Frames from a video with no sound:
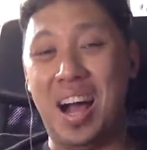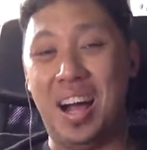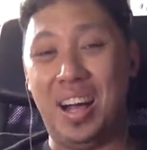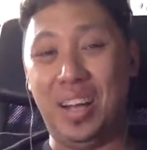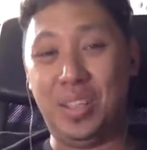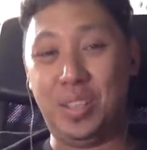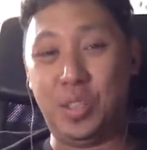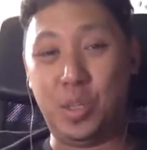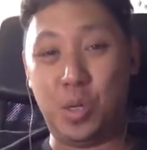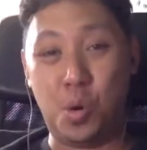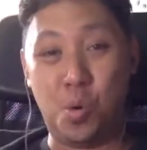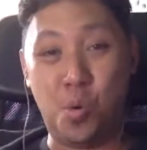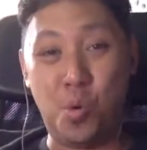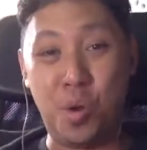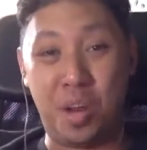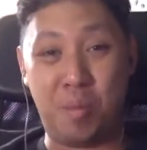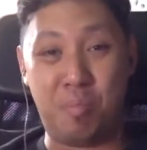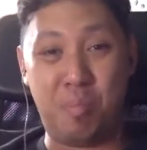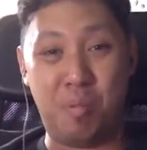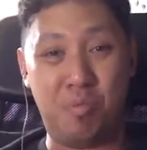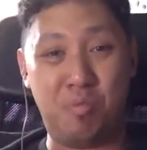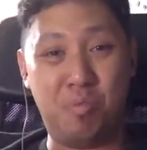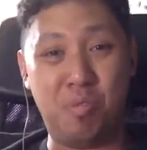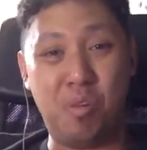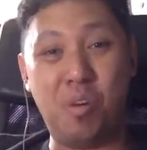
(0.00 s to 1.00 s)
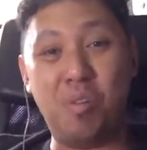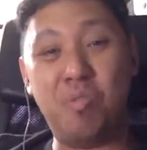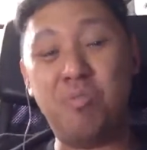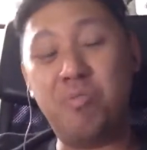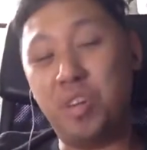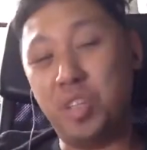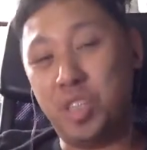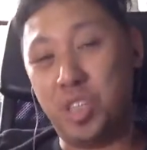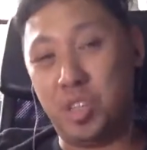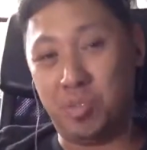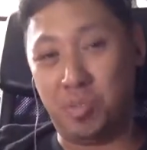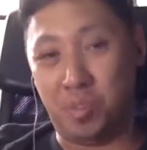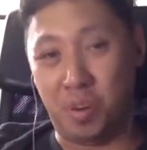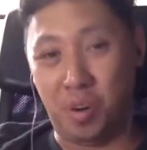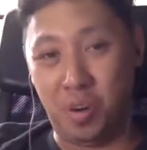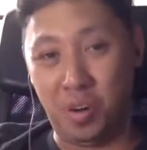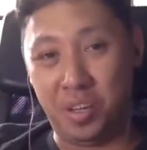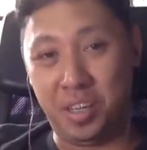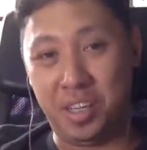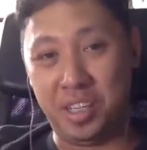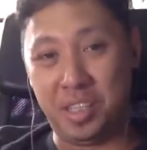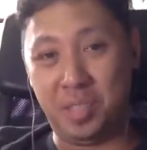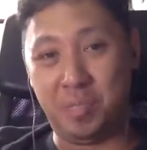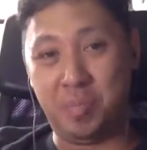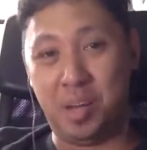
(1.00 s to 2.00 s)
so the week before 1st of
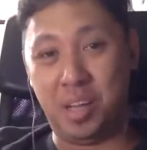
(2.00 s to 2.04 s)
August.